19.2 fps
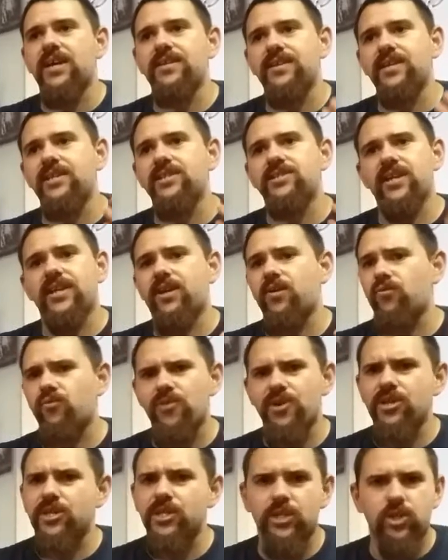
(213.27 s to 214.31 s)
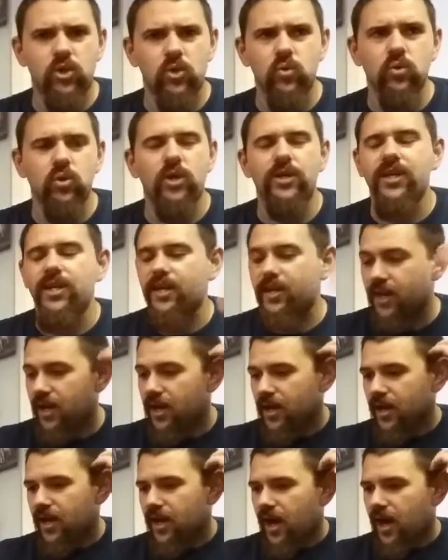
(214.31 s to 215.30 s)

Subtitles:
I think he's like a really cool-looking